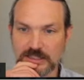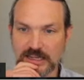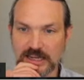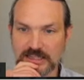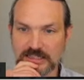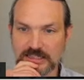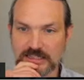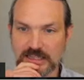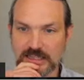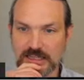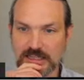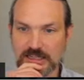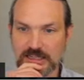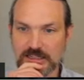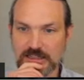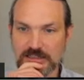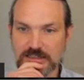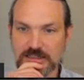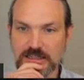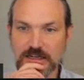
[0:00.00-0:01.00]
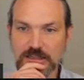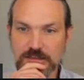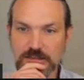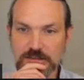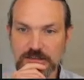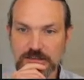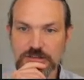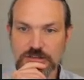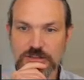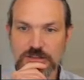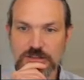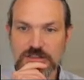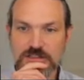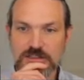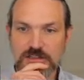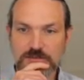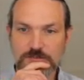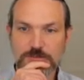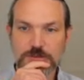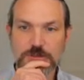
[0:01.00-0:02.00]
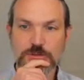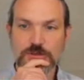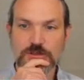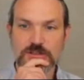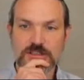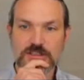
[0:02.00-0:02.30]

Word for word: asking Docker engine is sitting between